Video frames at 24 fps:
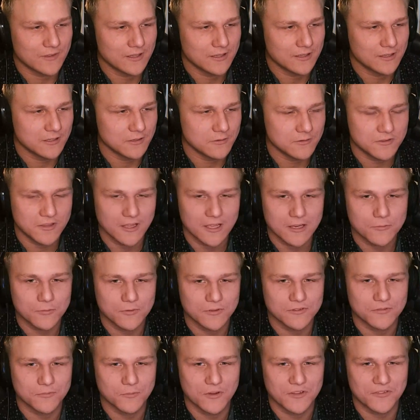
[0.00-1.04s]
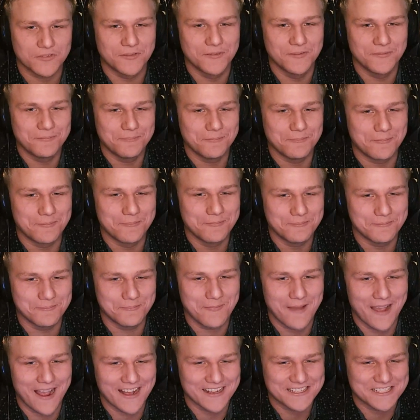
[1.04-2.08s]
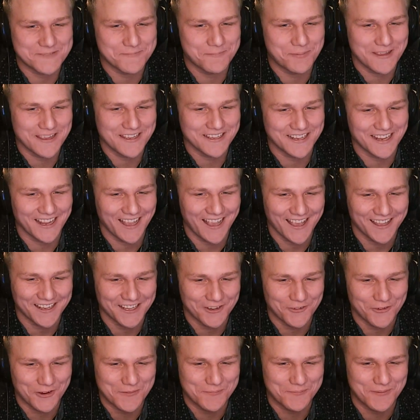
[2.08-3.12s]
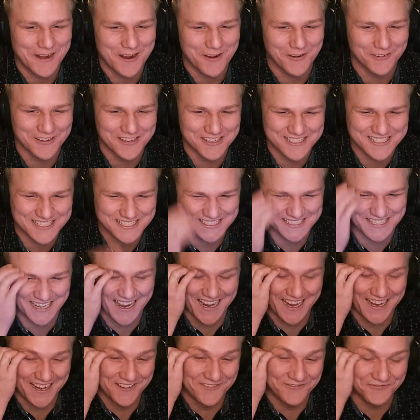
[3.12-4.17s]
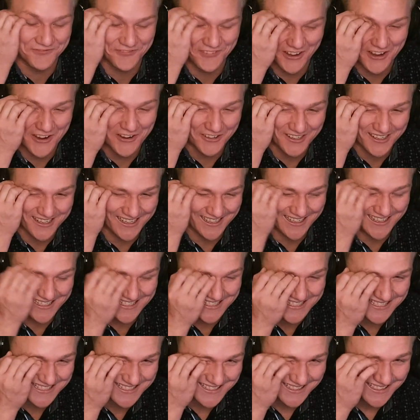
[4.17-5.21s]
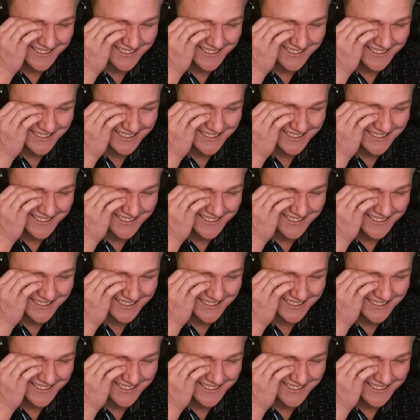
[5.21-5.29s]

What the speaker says: You think with Matt's big head, it would be able to stay in focus?